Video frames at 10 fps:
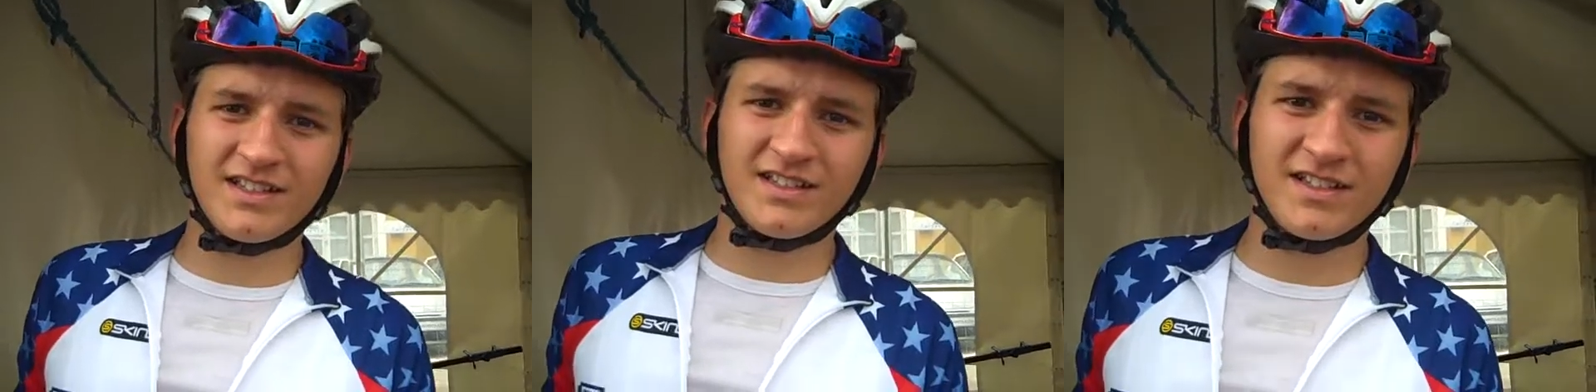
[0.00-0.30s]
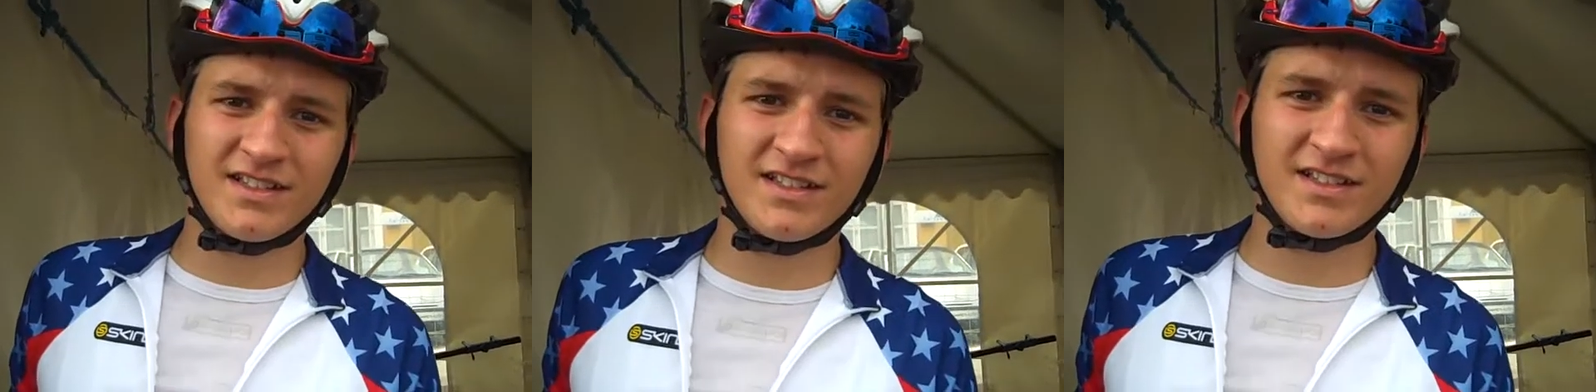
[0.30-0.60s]

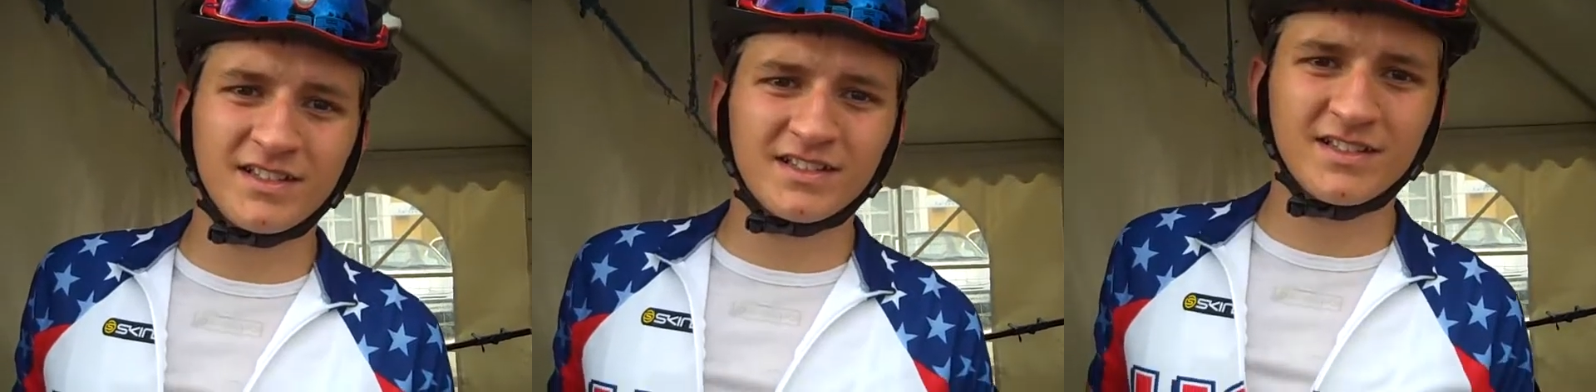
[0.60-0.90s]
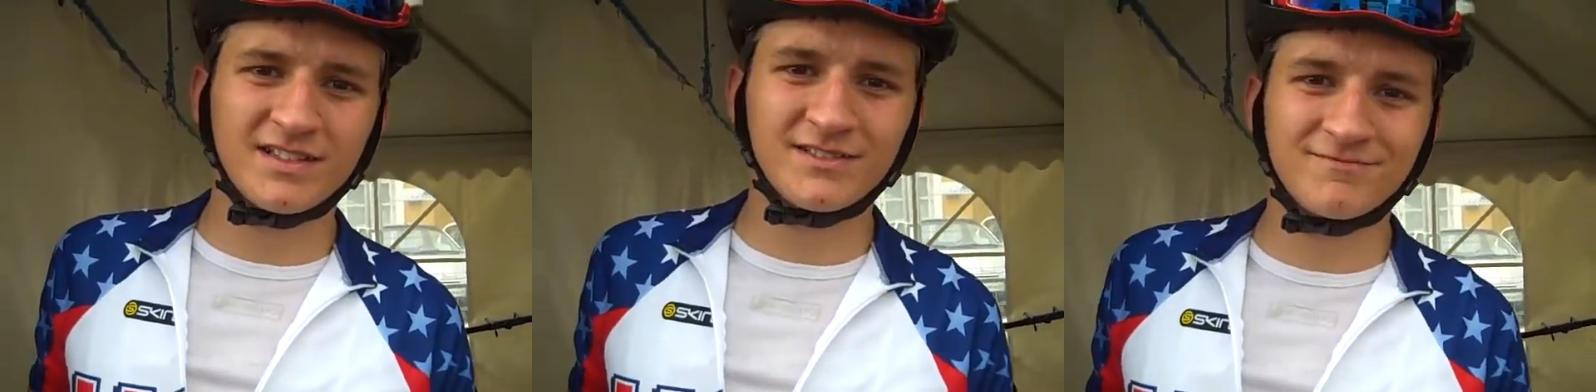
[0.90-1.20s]
Matthew Lipscomb,
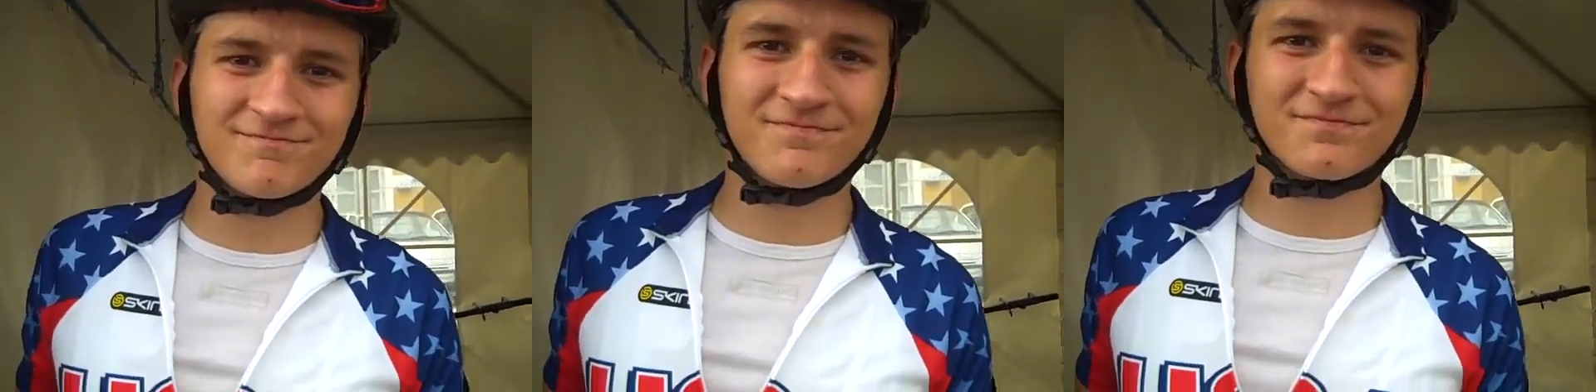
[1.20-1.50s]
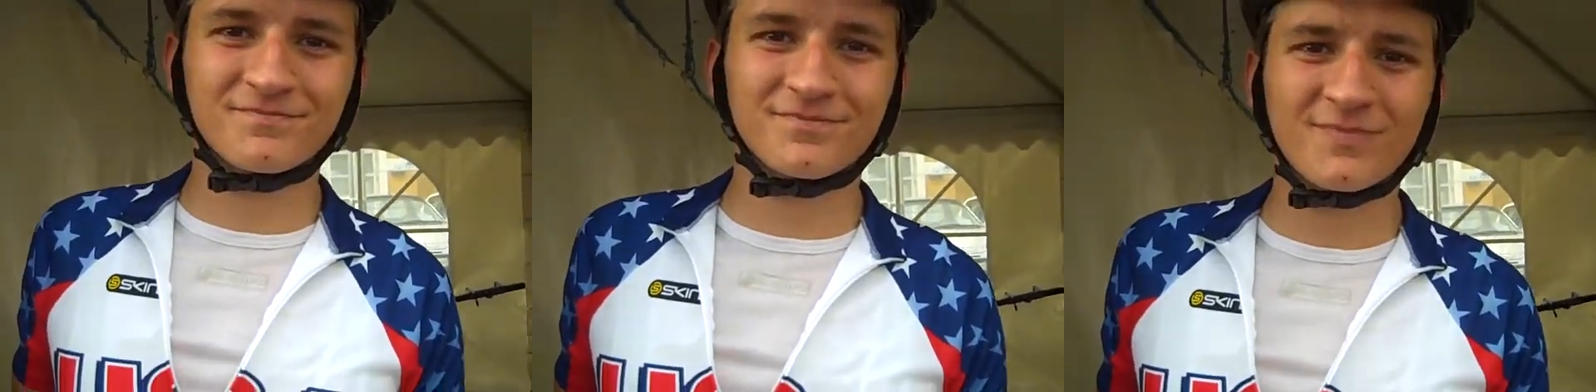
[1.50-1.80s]
how'd it
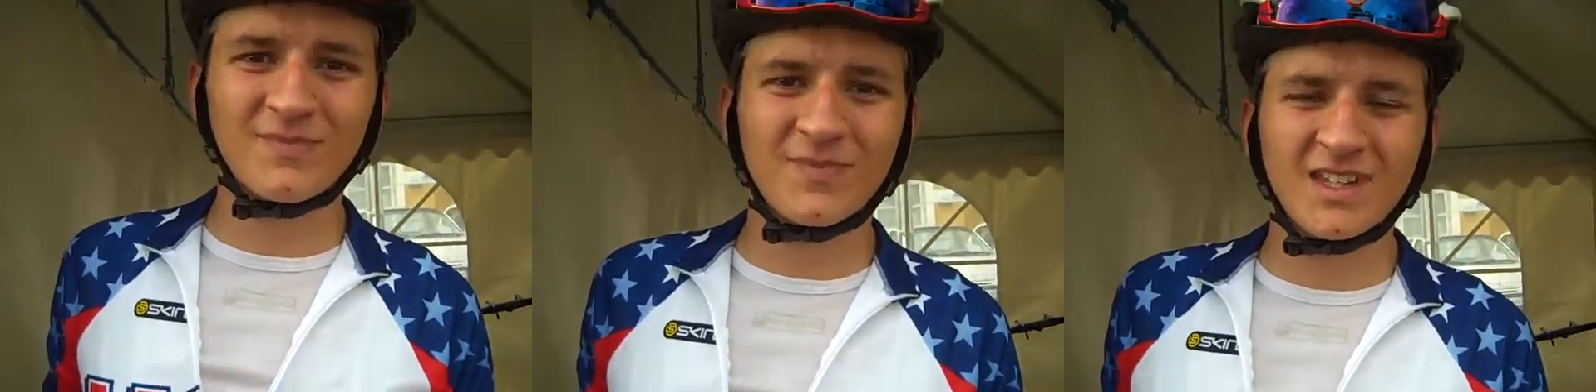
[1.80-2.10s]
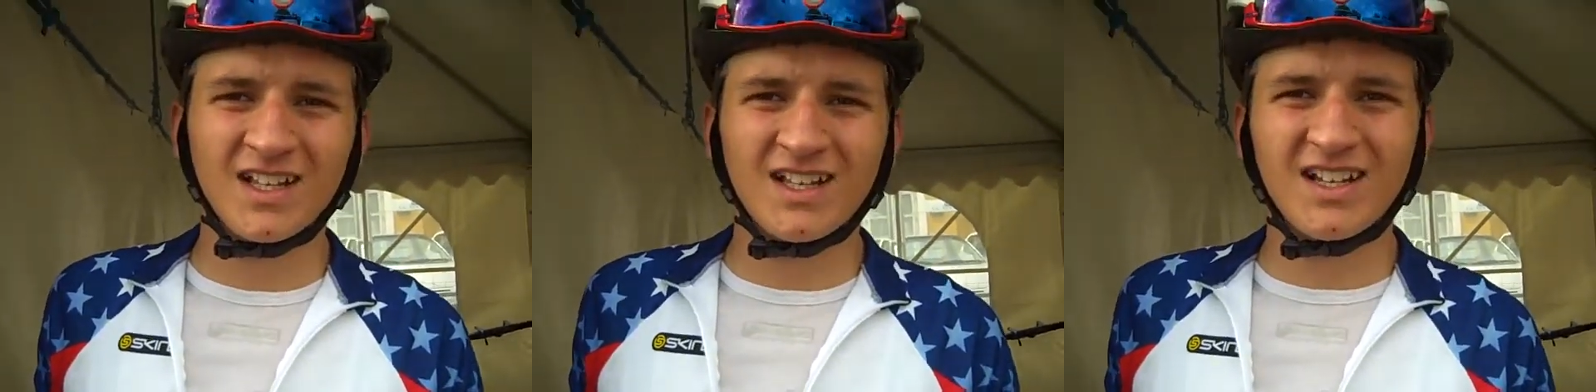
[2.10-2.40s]
go today?
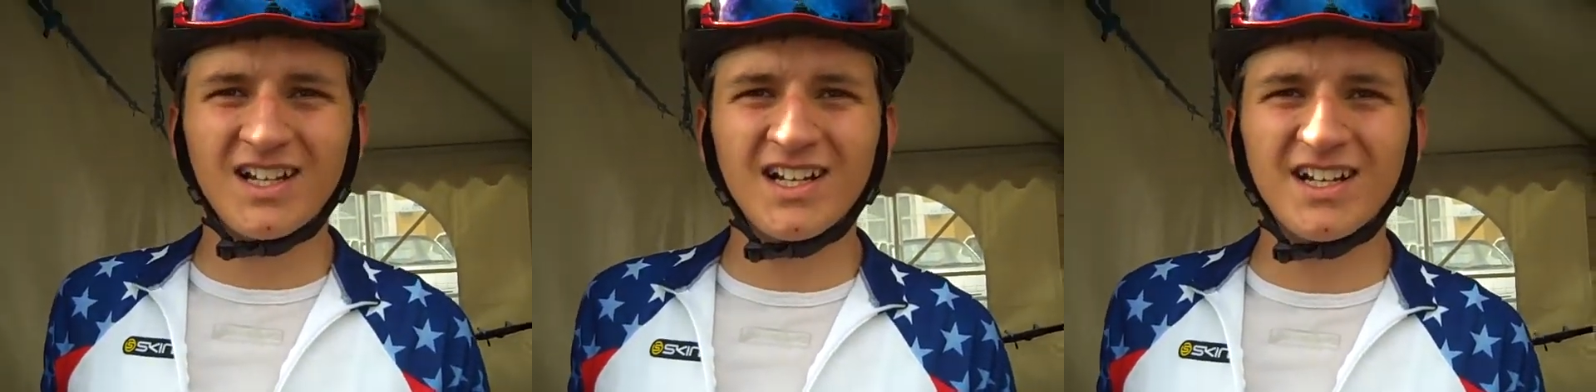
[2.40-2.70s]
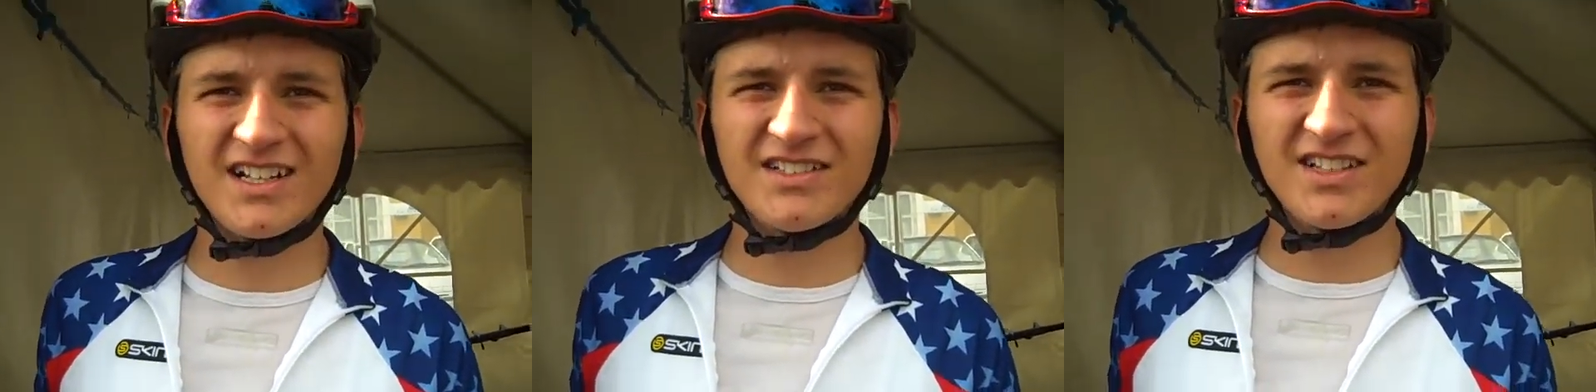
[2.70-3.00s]

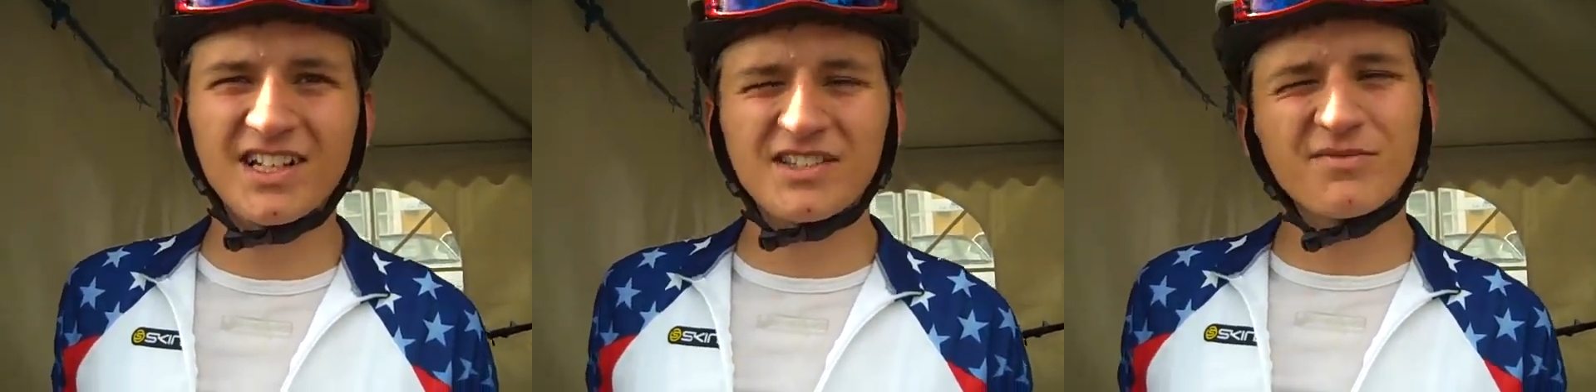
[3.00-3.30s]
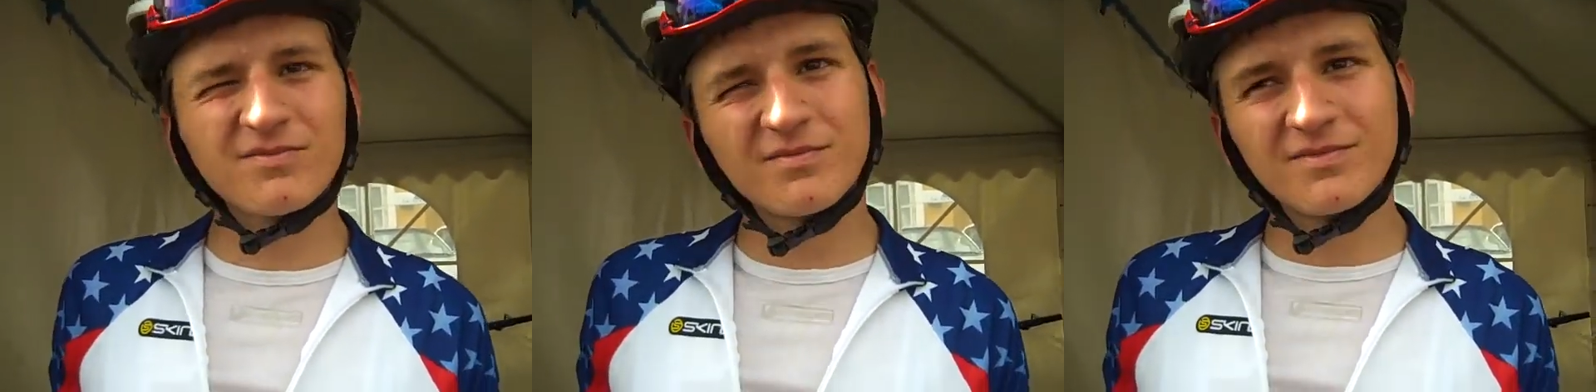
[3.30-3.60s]
Not
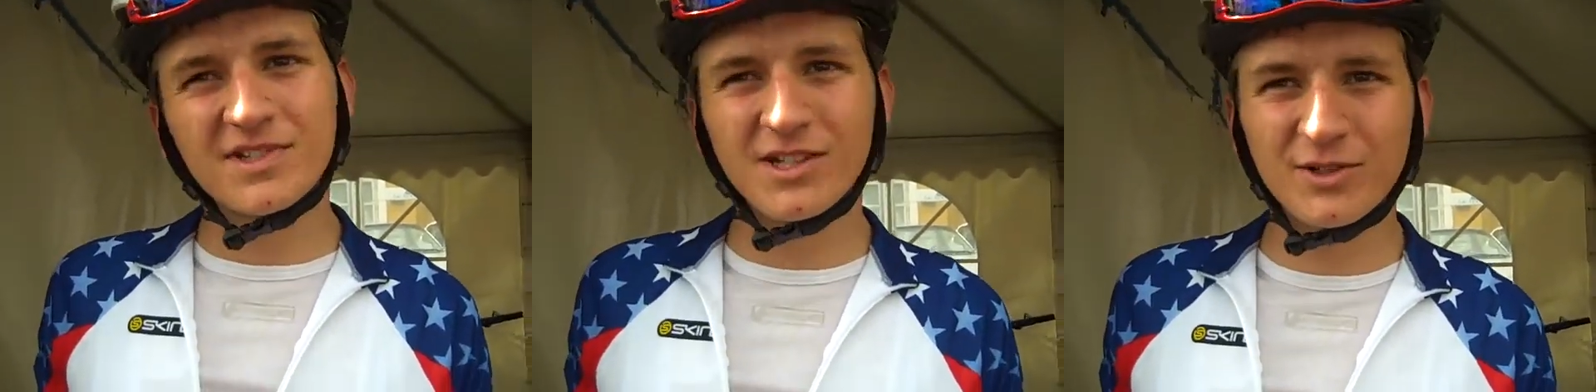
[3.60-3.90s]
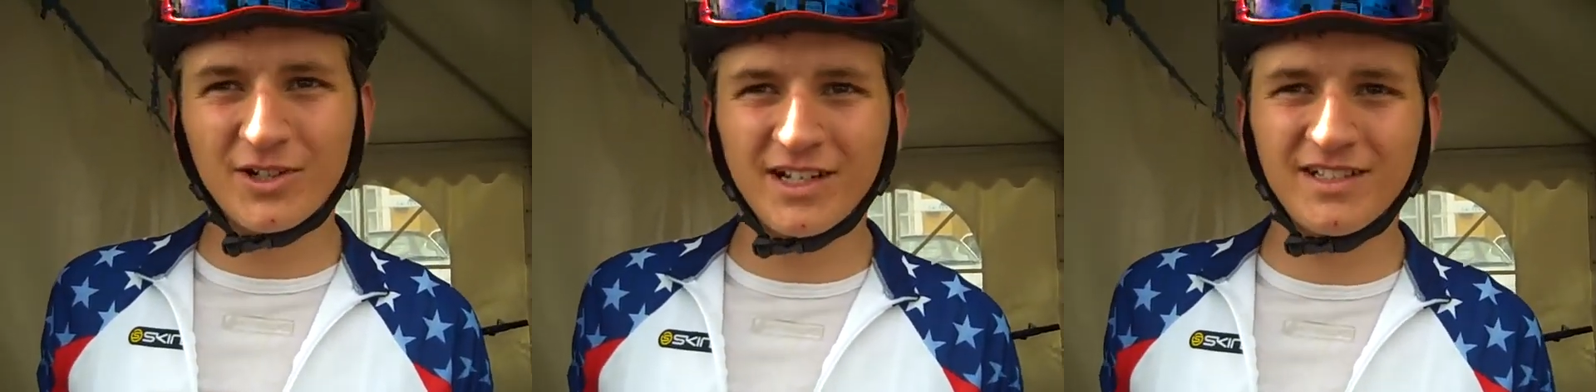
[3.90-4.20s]
so
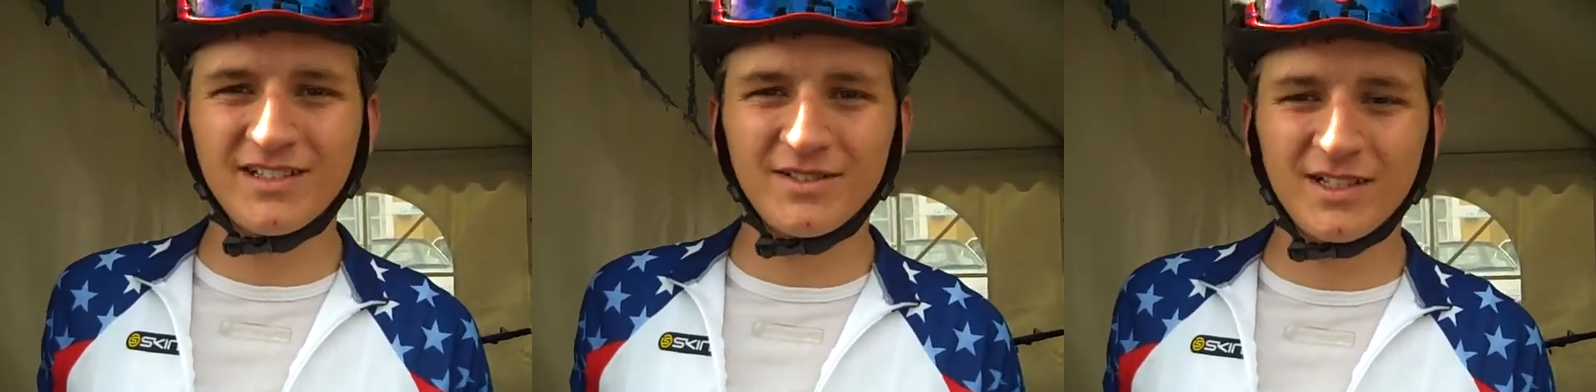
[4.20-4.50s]
great.